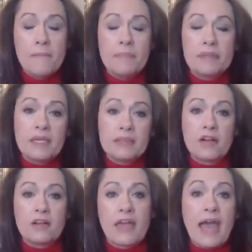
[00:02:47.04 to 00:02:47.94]
But then
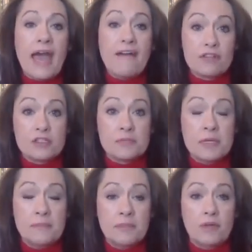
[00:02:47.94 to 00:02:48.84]
there are the average
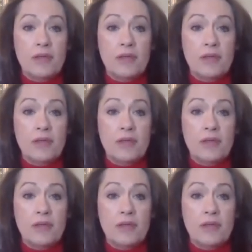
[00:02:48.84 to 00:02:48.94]
people,